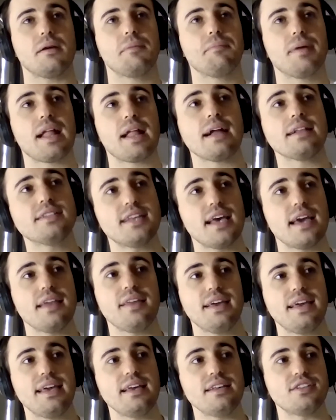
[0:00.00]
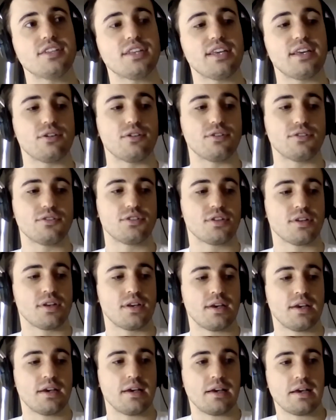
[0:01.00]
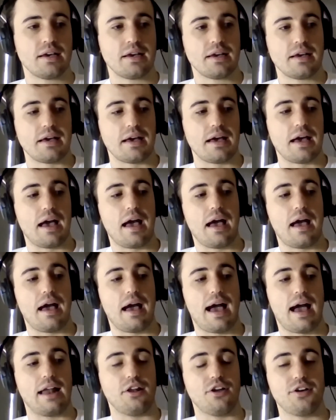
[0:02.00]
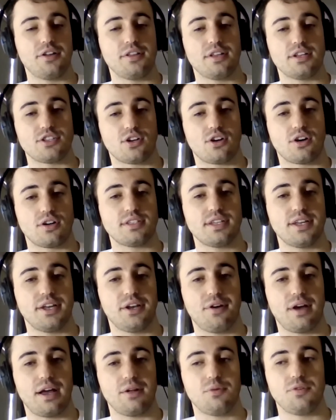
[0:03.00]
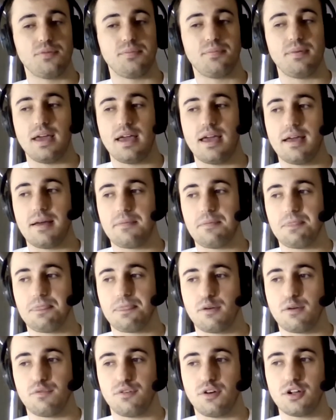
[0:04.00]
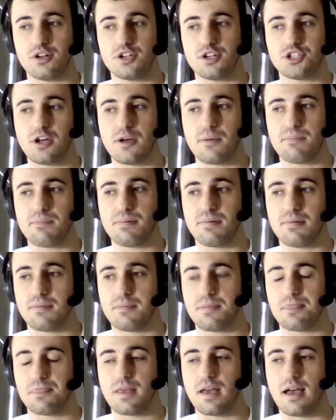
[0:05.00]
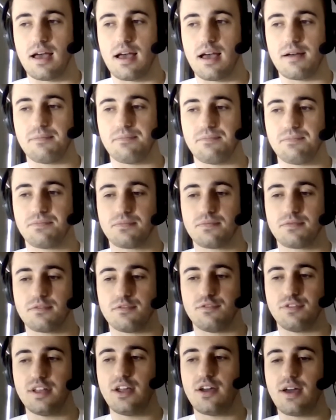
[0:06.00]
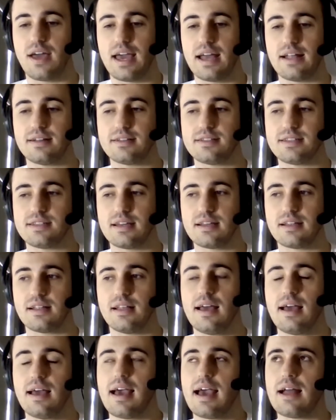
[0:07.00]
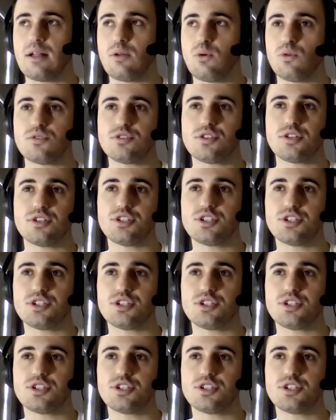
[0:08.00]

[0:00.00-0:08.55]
But I'd say the key skills I learned as a content creator would be Photoshop, video editing, and also